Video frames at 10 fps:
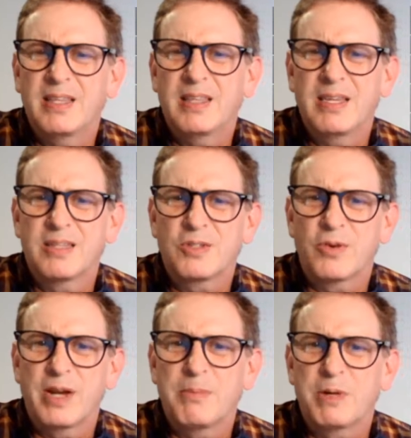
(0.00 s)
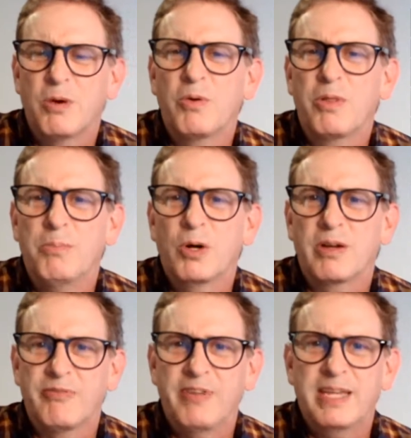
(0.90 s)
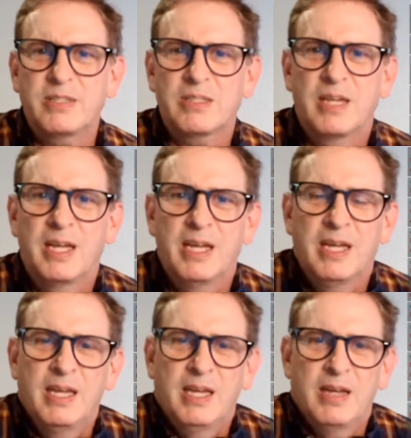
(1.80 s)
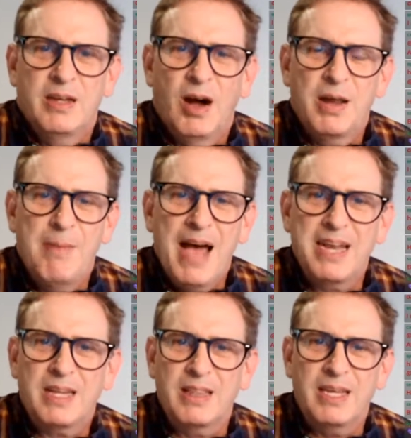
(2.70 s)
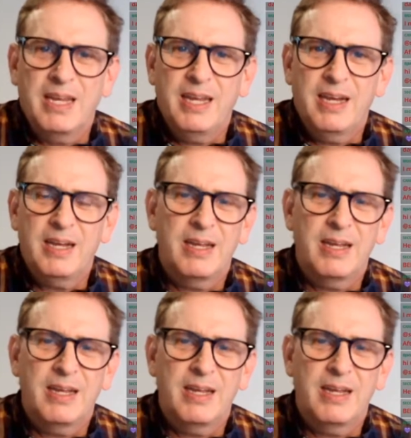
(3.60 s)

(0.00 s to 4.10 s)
the Instagram to go to the Book of Face automatically.